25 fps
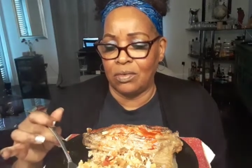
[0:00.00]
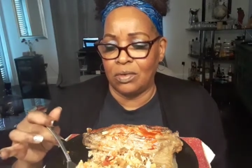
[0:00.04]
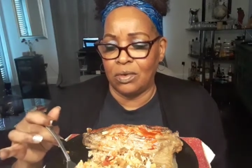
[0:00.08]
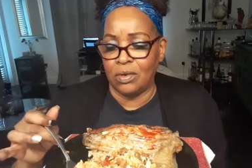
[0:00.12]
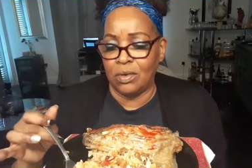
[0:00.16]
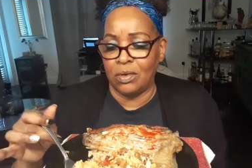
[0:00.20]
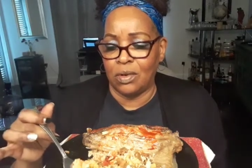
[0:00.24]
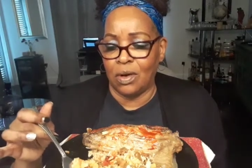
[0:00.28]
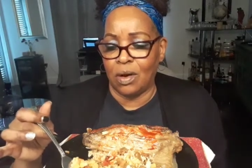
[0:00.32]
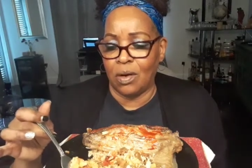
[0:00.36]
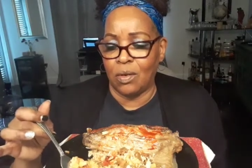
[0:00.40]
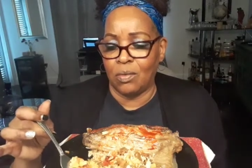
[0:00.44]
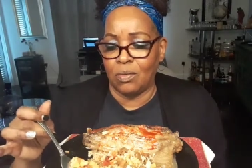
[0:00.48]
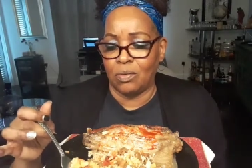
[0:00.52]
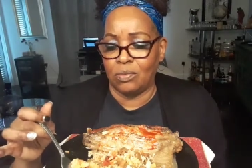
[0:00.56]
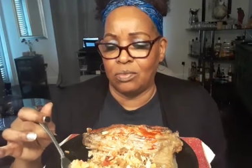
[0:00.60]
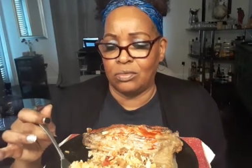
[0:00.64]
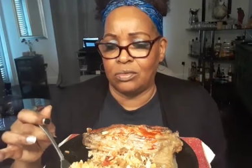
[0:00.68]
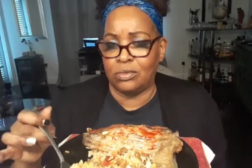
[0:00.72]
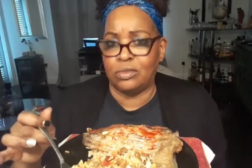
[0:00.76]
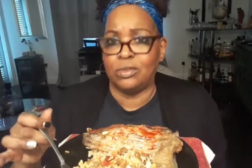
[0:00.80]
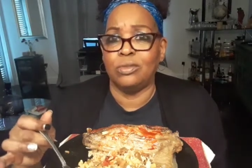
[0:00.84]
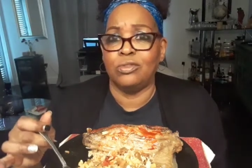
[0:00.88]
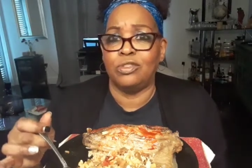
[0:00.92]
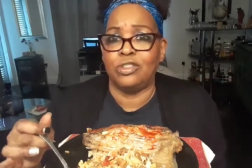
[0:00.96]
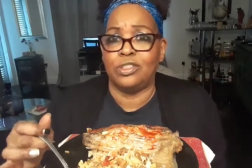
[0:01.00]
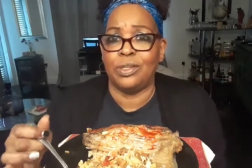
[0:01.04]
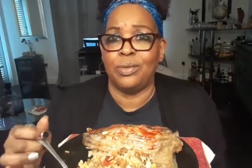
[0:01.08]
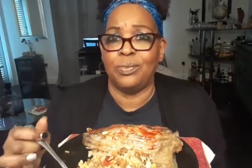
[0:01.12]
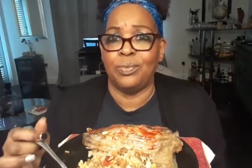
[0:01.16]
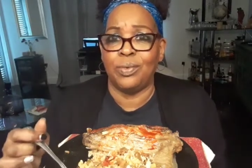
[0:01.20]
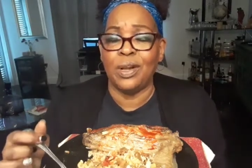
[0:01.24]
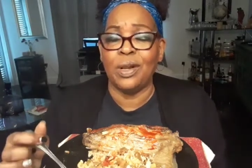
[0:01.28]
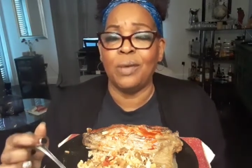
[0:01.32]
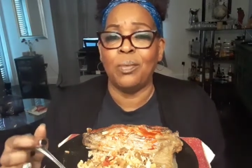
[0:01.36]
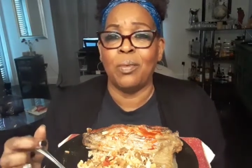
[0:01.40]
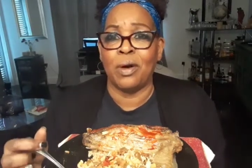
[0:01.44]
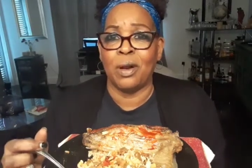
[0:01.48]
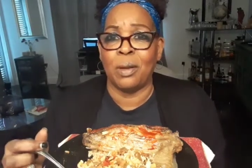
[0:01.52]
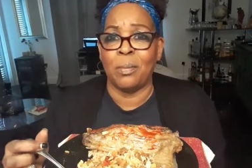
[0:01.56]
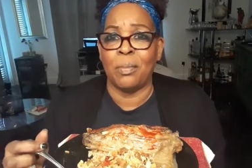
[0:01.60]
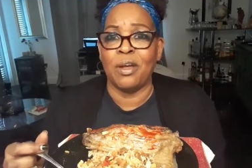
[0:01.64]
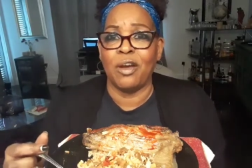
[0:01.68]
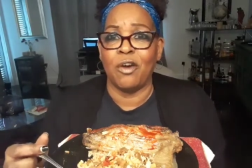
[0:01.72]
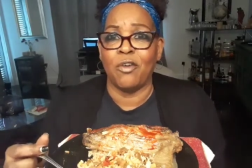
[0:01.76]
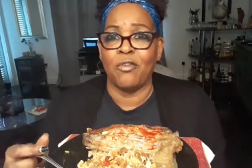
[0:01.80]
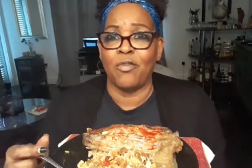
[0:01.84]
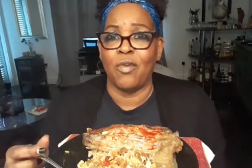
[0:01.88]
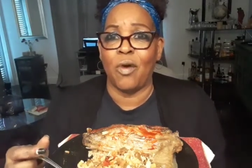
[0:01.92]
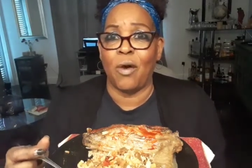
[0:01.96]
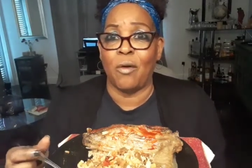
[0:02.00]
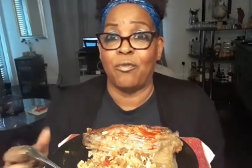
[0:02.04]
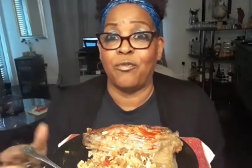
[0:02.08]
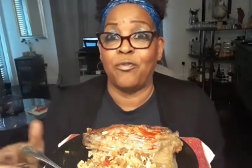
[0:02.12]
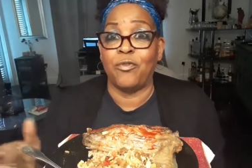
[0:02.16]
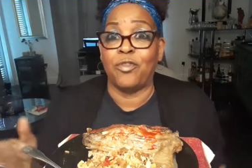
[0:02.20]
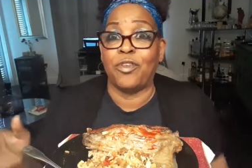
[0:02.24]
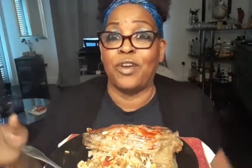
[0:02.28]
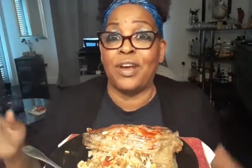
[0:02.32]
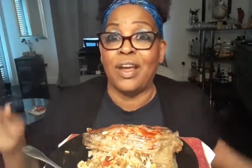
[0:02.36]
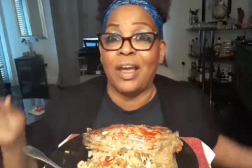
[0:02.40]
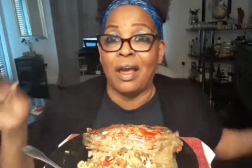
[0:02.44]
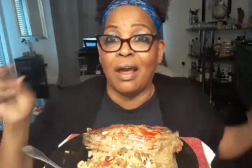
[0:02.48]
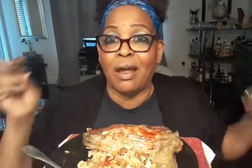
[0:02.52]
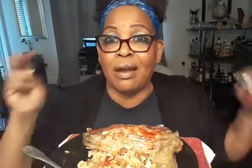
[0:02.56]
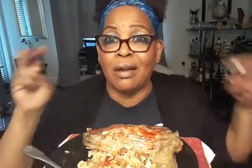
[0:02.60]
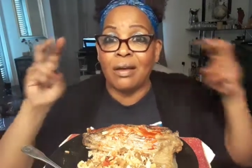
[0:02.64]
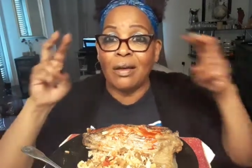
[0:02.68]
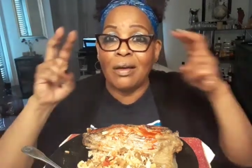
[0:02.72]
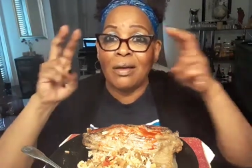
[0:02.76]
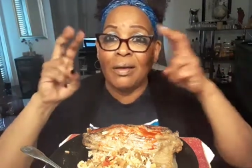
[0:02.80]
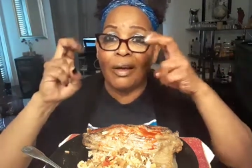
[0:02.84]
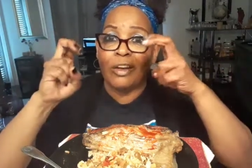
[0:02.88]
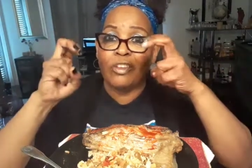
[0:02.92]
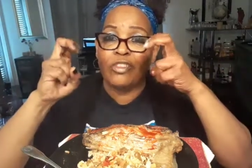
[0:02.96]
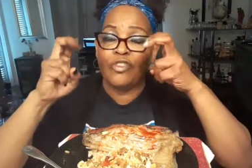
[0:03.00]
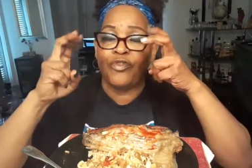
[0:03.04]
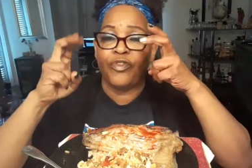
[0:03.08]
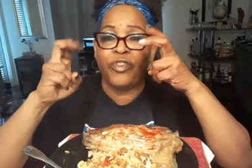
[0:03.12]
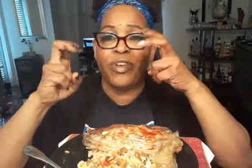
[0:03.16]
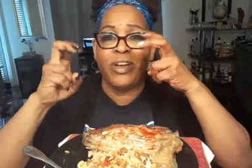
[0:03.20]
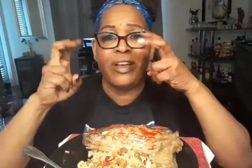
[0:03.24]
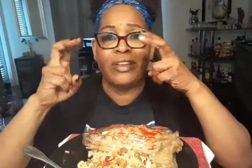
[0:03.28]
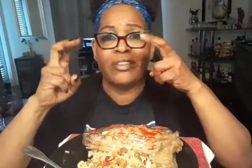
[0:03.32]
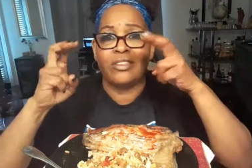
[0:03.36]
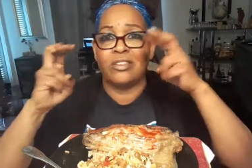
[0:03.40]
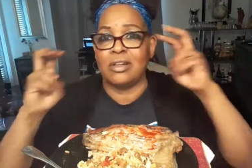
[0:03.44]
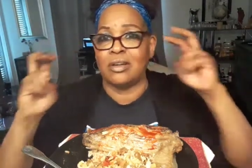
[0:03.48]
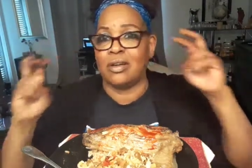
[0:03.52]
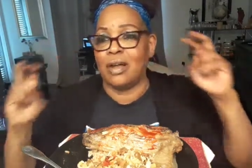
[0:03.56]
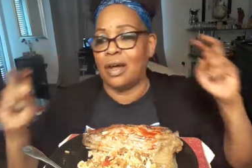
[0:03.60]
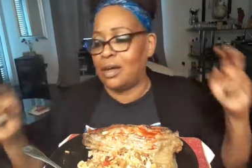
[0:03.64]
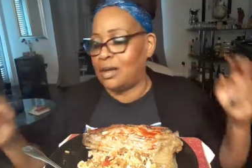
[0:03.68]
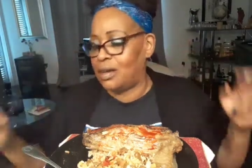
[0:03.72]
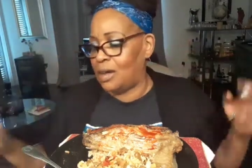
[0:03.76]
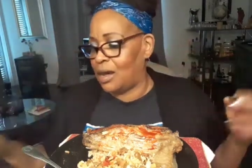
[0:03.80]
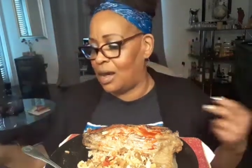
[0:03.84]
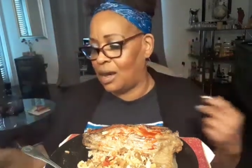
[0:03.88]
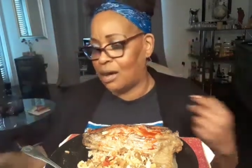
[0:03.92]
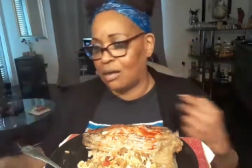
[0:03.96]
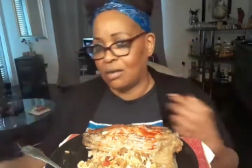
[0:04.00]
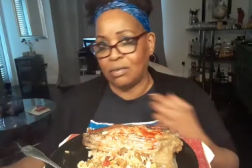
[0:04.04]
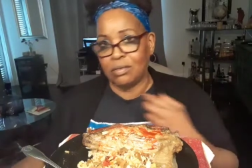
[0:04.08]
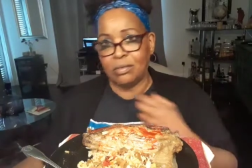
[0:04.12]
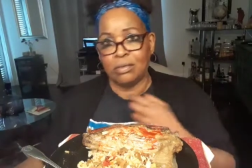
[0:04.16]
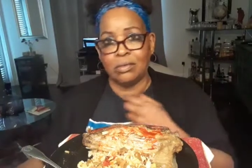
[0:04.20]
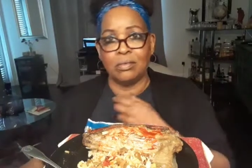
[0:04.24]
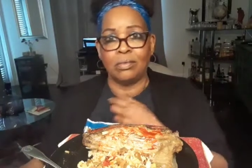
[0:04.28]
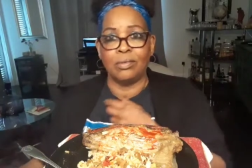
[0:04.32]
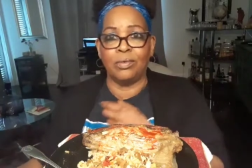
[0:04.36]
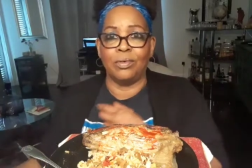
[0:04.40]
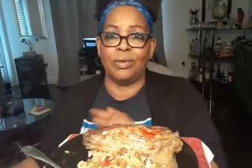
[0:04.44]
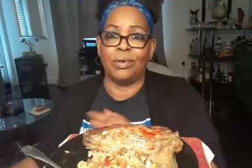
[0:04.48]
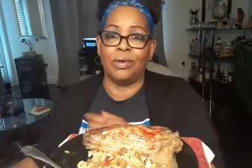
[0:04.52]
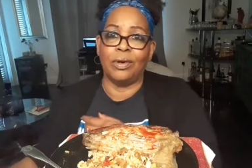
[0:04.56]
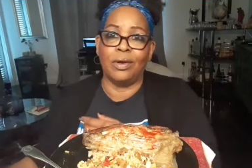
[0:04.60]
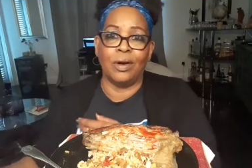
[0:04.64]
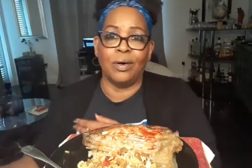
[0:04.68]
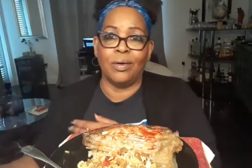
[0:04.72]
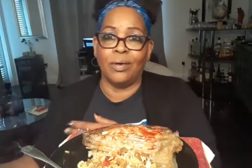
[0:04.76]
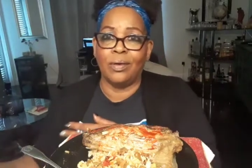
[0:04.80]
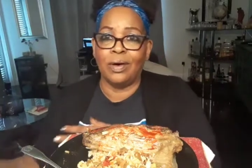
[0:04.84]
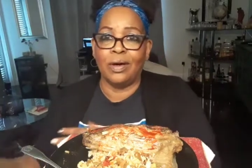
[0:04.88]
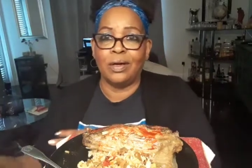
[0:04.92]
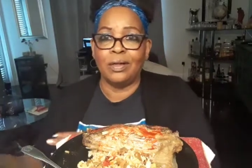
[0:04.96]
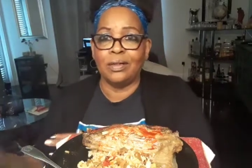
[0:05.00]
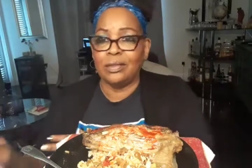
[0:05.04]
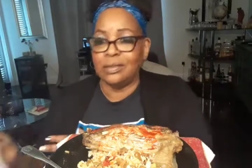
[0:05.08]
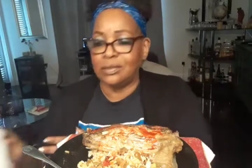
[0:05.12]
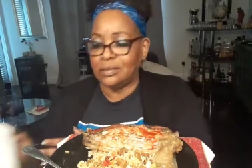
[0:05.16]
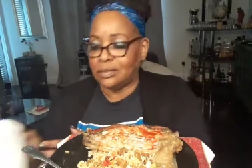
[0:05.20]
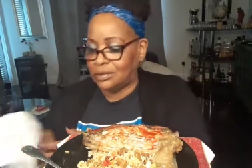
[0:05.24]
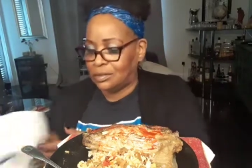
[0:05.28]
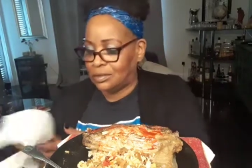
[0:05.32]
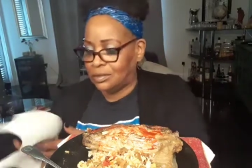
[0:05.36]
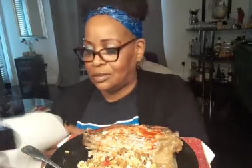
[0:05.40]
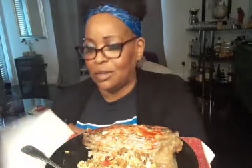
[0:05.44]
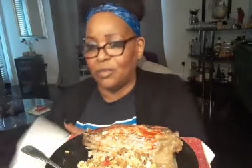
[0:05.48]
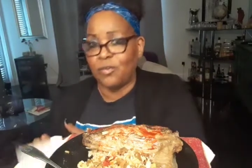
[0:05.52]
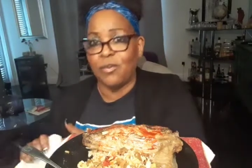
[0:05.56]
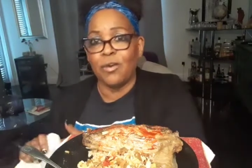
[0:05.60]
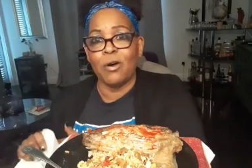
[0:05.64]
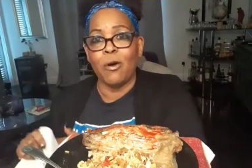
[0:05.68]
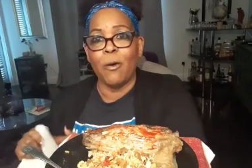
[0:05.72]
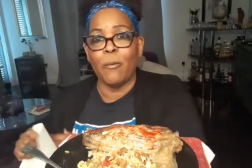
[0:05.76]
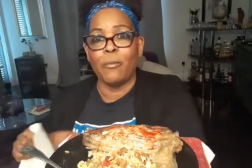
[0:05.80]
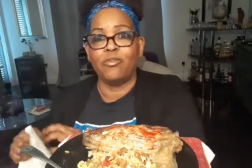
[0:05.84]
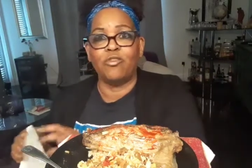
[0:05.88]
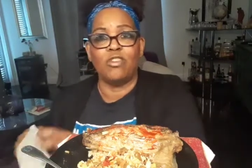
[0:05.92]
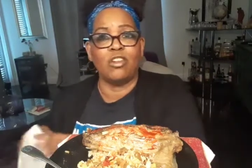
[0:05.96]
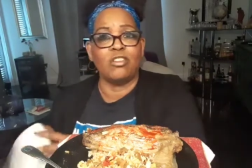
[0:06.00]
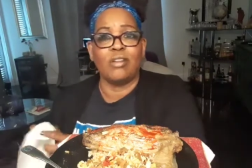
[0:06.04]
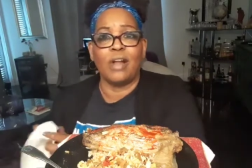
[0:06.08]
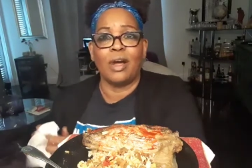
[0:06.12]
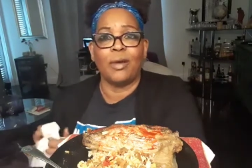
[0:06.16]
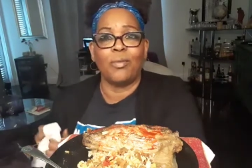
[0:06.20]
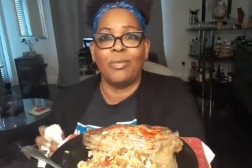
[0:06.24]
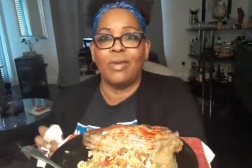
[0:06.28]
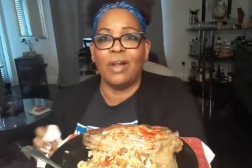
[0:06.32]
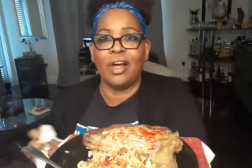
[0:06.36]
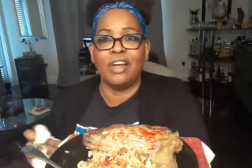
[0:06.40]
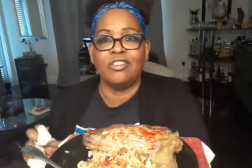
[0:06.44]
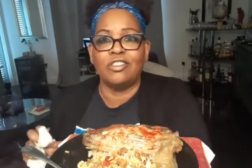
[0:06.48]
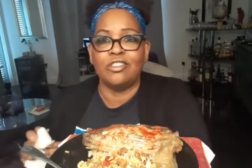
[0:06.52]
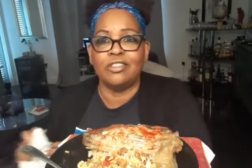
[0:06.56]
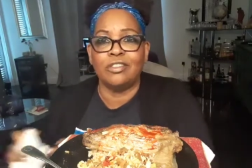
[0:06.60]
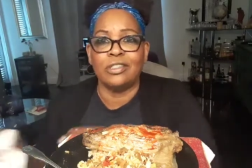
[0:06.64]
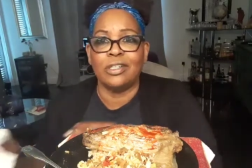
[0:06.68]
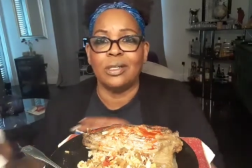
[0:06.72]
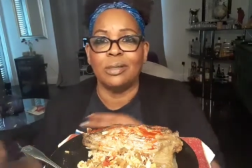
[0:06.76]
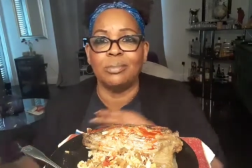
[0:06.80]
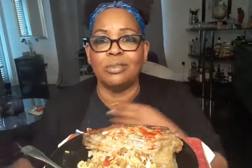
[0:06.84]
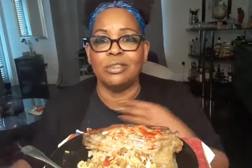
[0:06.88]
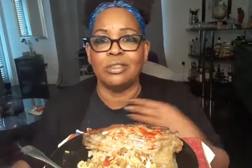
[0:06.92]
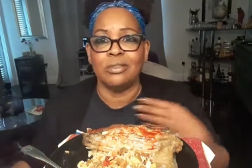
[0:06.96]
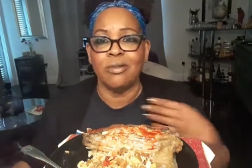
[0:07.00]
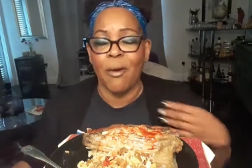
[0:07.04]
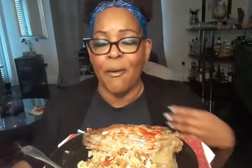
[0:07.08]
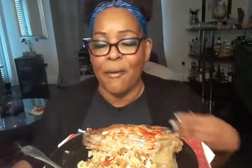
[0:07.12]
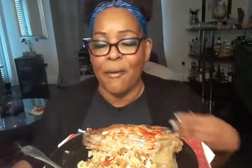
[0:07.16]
you know, does she really want to be a, a friend? Because friends today, y'all, oh Lord, it's difficult. Just like relationships.